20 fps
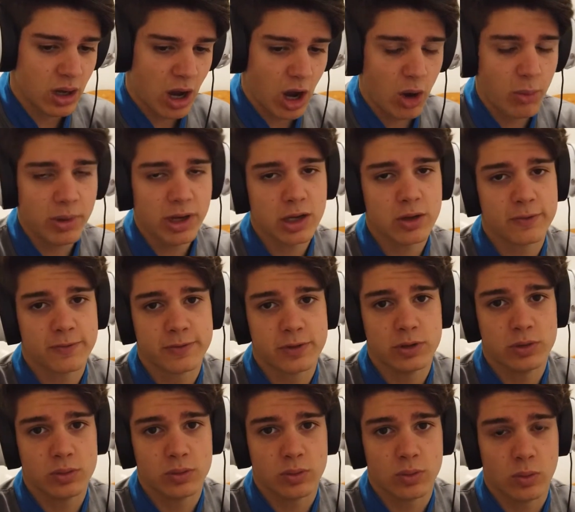How many of
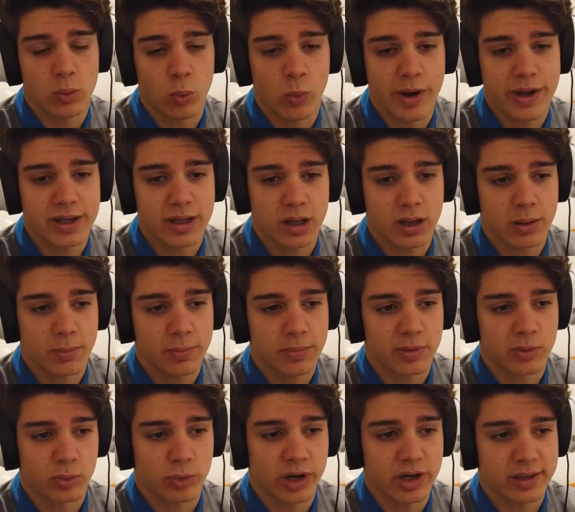you wake up
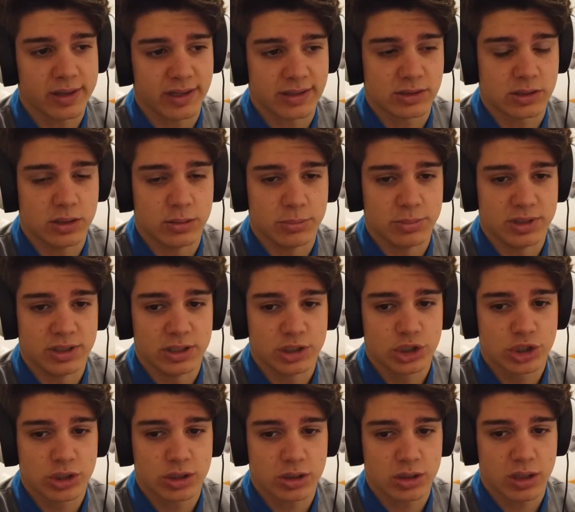right next to the
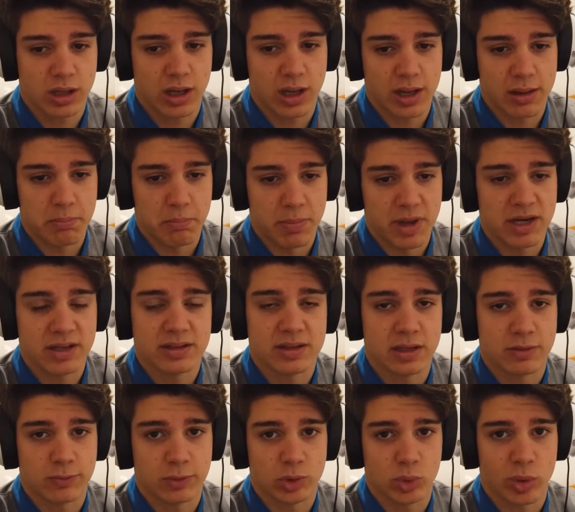beach and
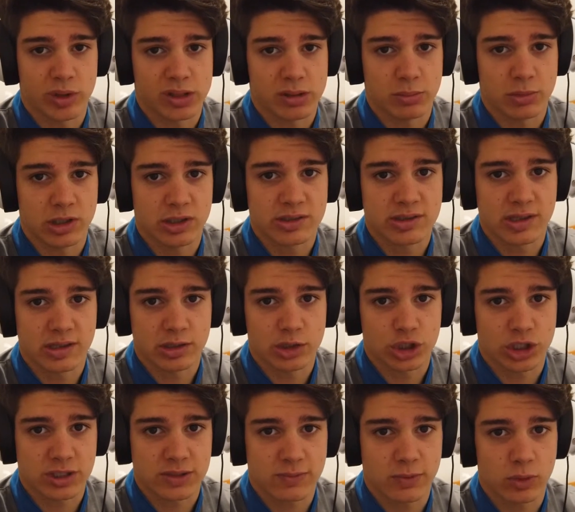meditate for 20 minutes and
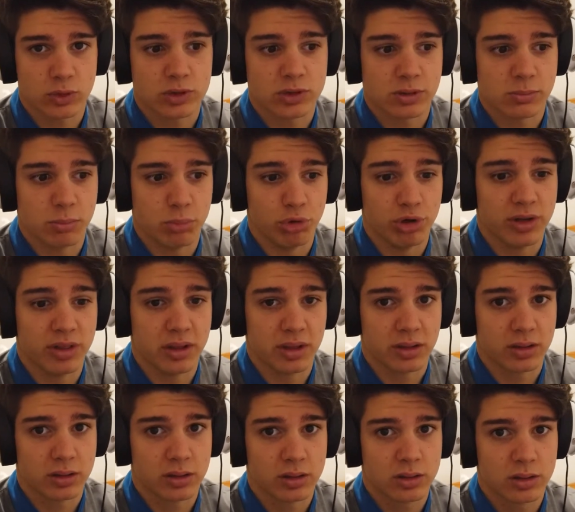just focus on breathing?